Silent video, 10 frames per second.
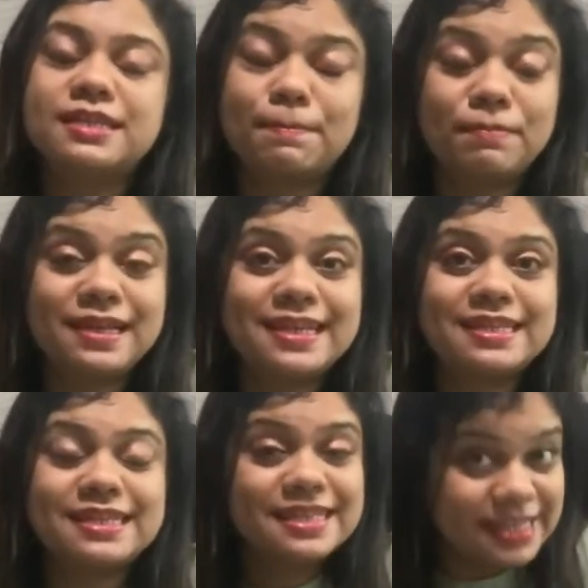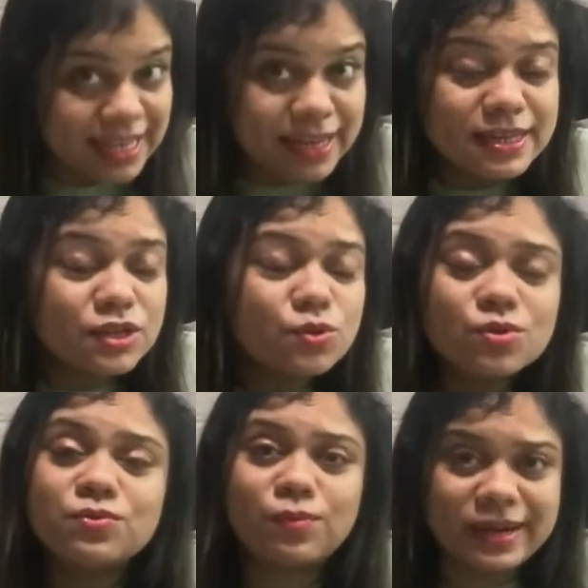template yet,
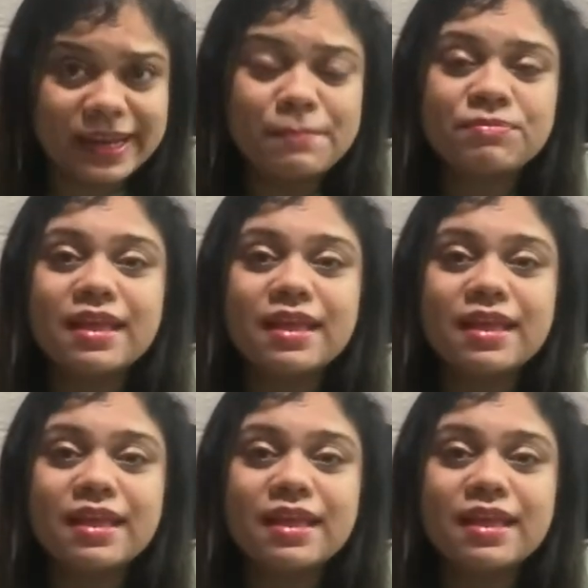don't worry.